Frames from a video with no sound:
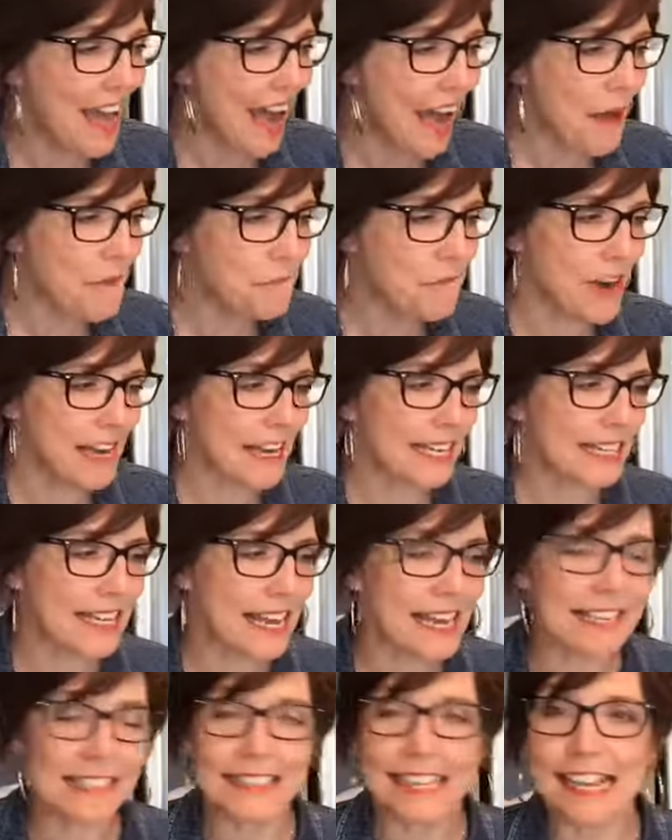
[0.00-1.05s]
I'm running
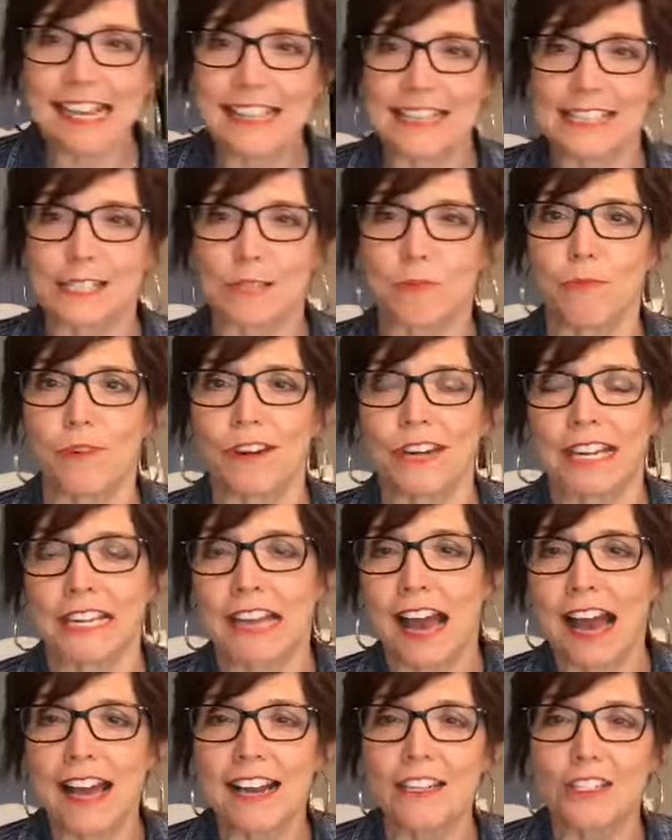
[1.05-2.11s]
kind of late this morning.
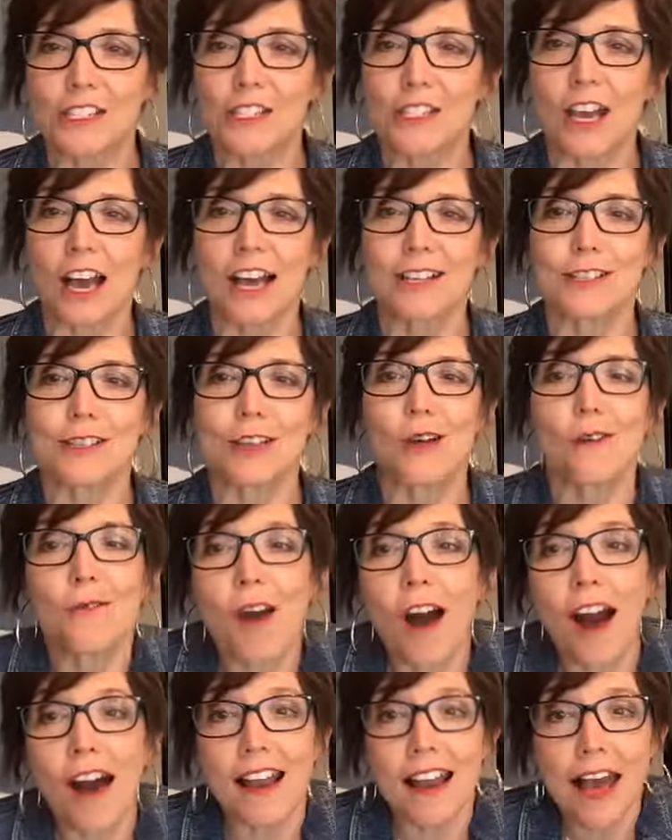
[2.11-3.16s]
I just got so
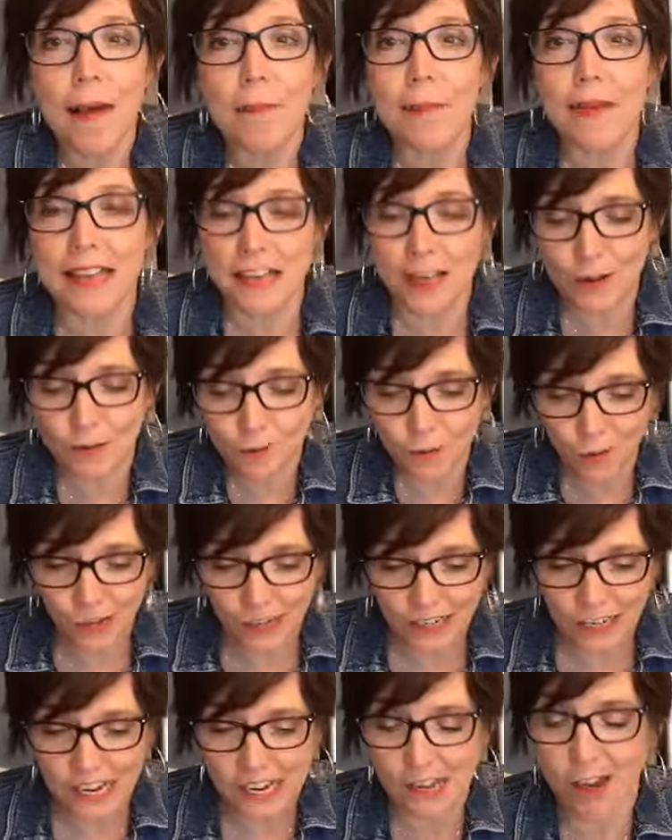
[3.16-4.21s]
caught up in
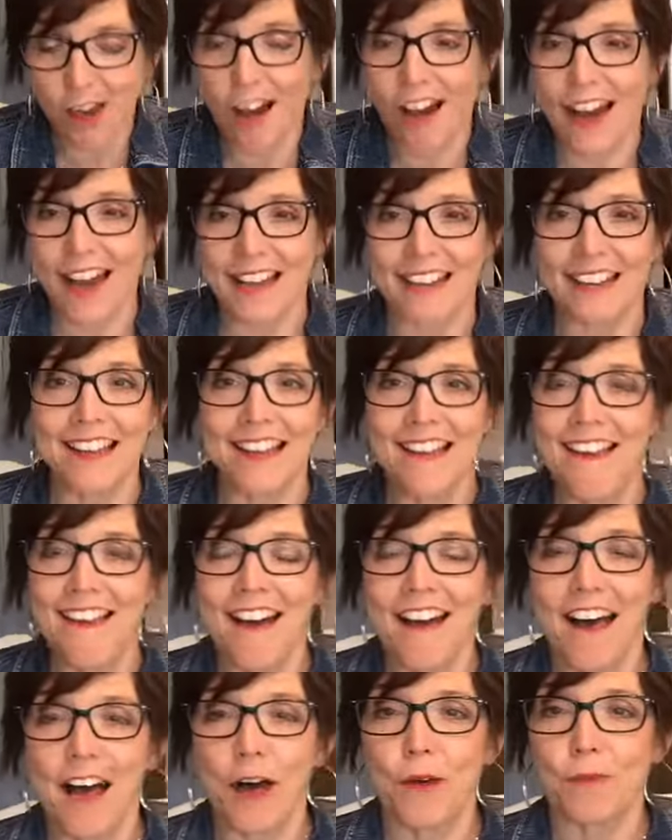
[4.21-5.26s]
working on
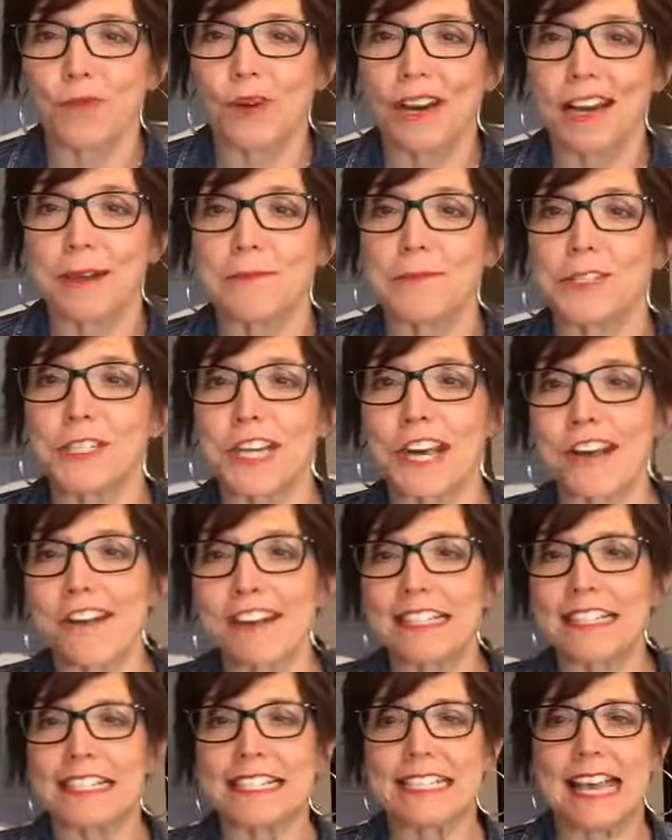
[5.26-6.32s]
Um, what I'm
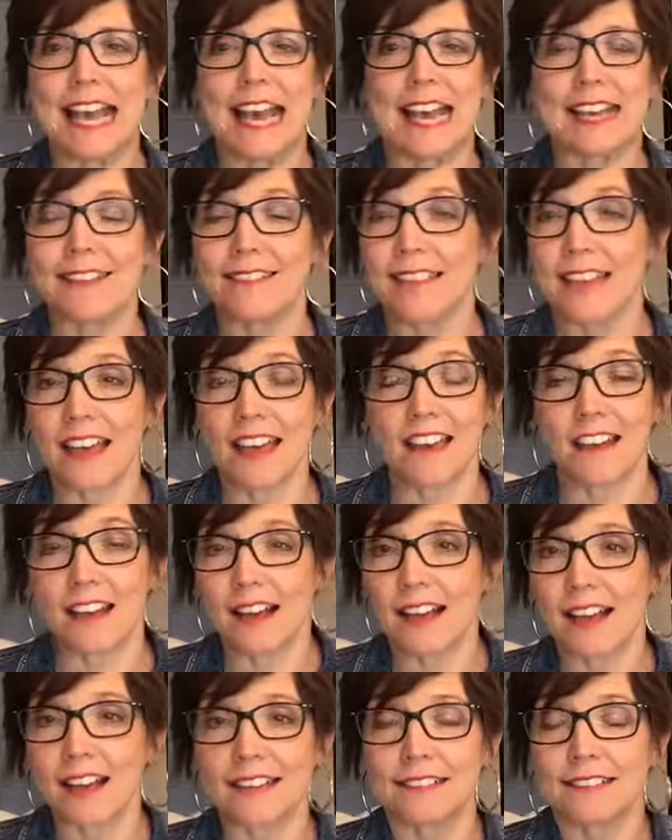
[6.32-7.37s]
sharing today that
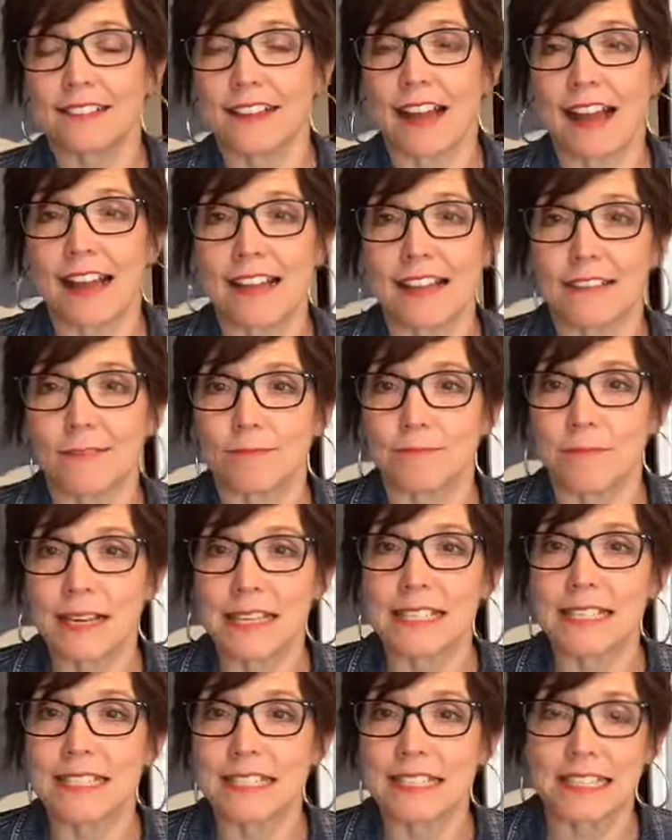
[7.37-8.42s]
I, I
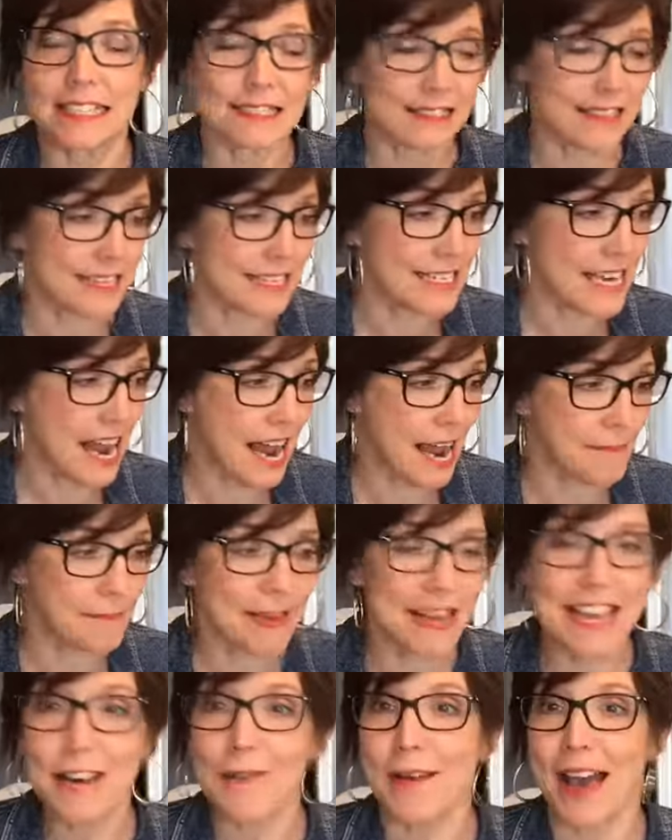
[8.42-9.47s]
missed the time.
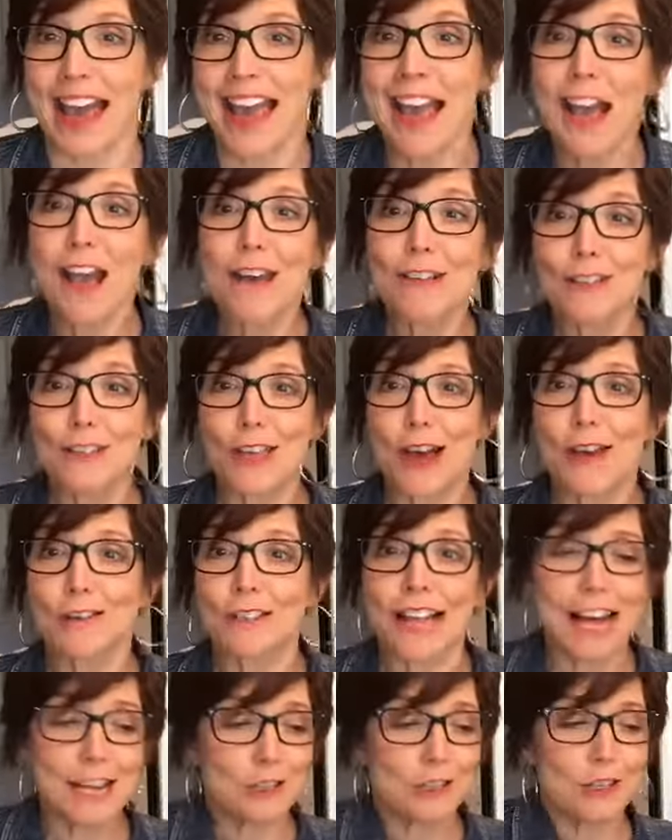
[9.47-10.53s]
Anyway, so
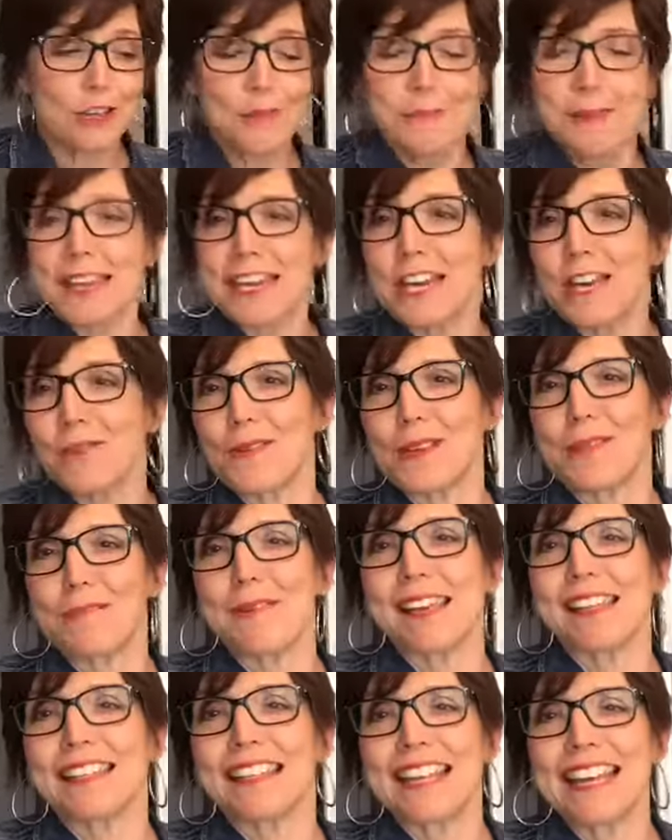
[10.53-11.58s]
glad you could be here with
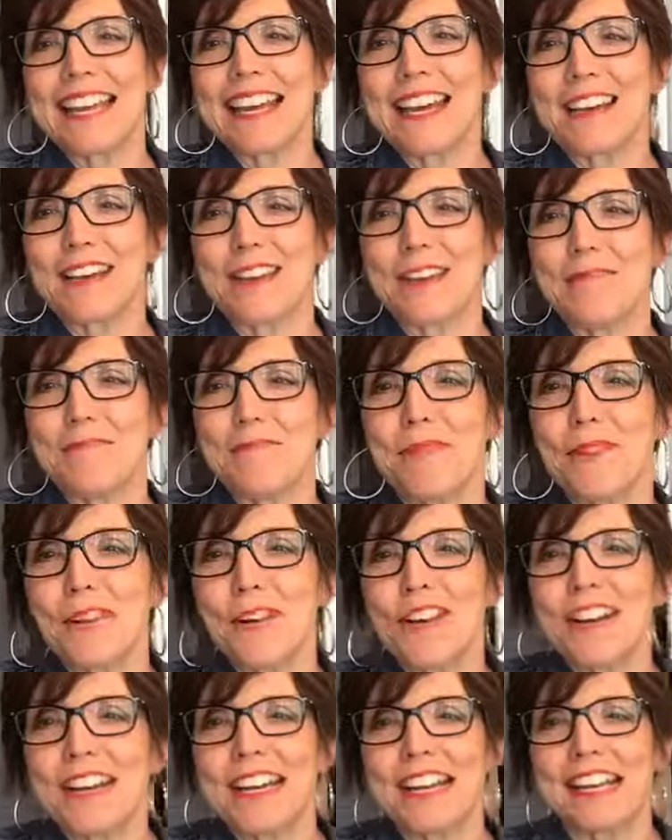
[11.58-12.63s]
me. Leah, good
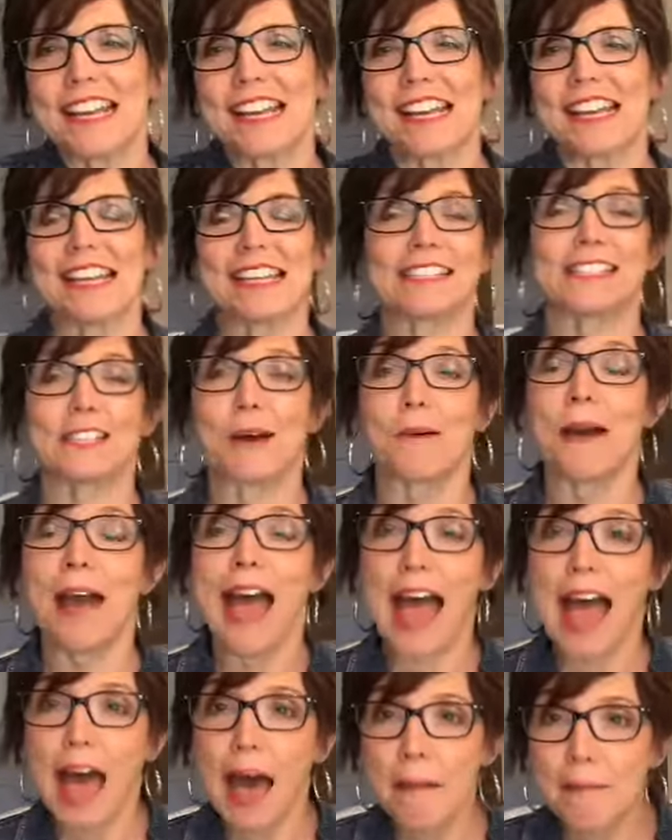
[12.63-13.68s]
morning. So
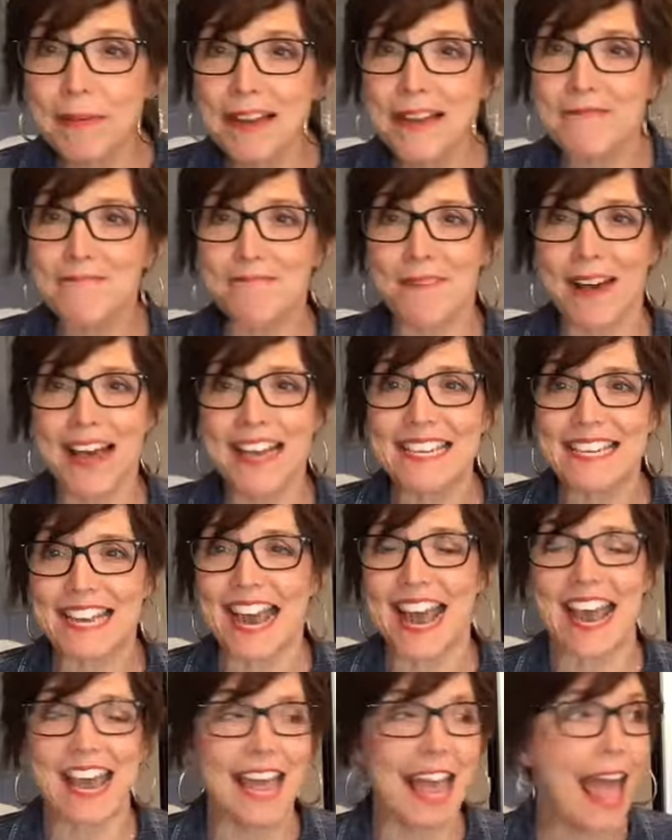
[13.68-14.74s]
happy
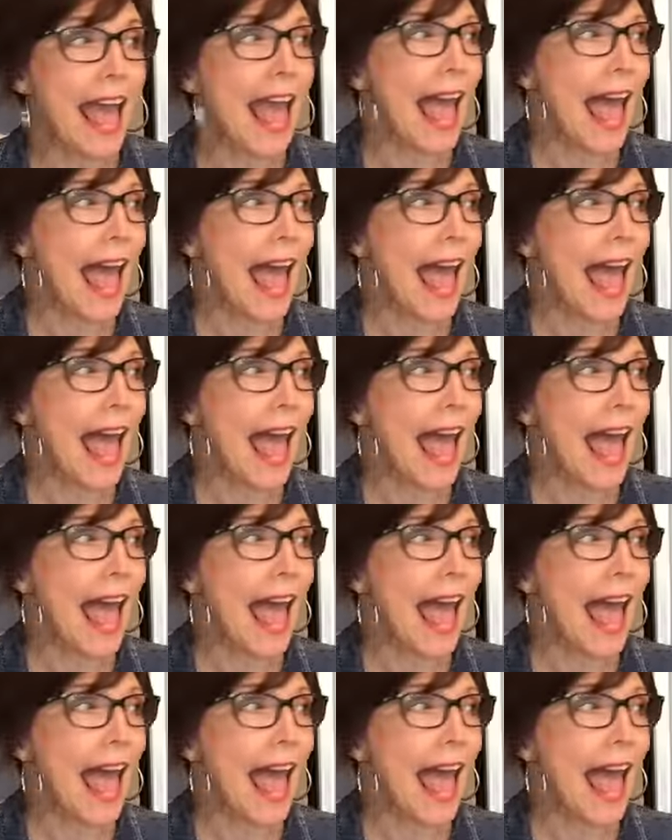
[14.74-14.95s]
Monday.